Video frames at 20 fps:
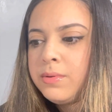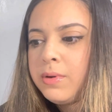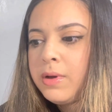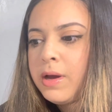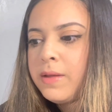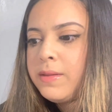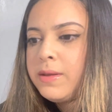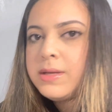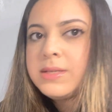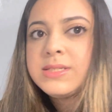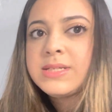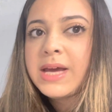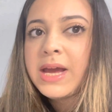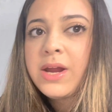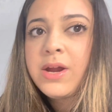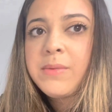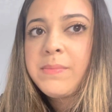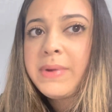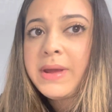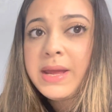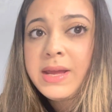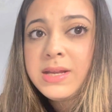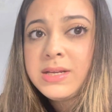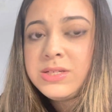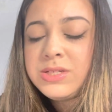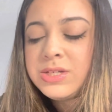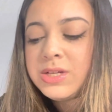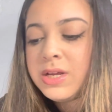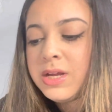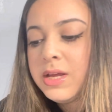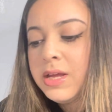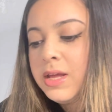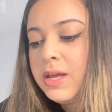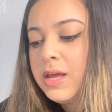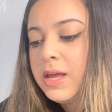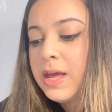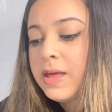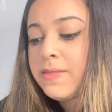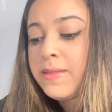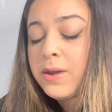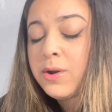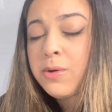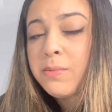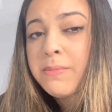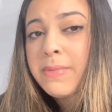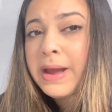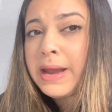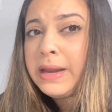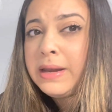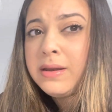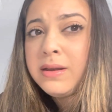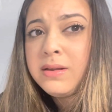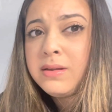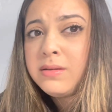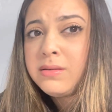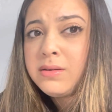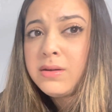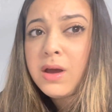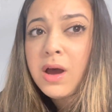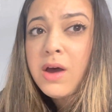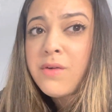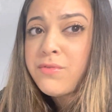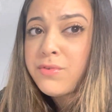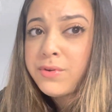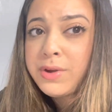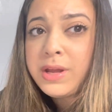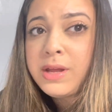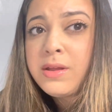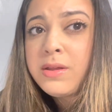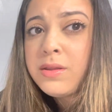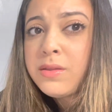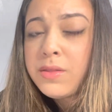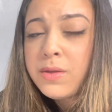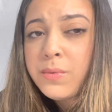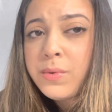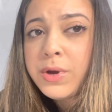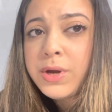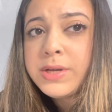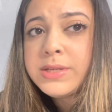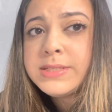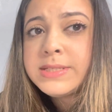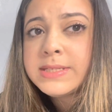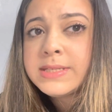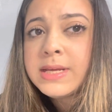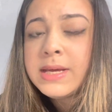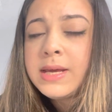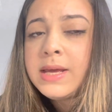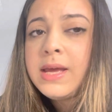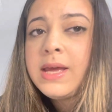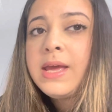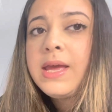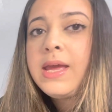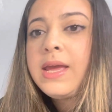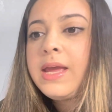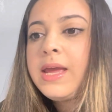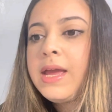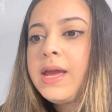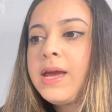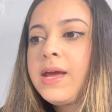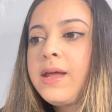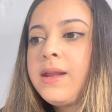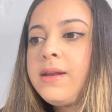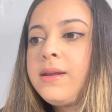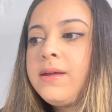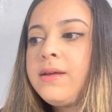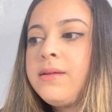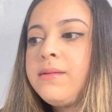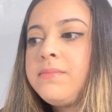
on the entire page, and they don't mind covering the words, and